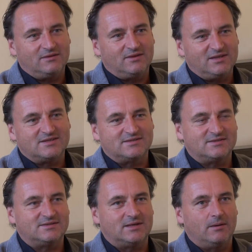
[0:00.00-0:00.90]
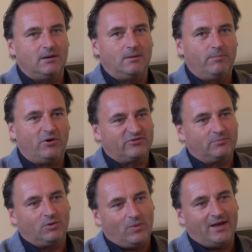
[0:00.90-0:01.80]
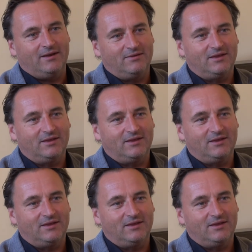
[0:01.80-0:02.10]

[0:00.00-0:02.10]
this is a possible way,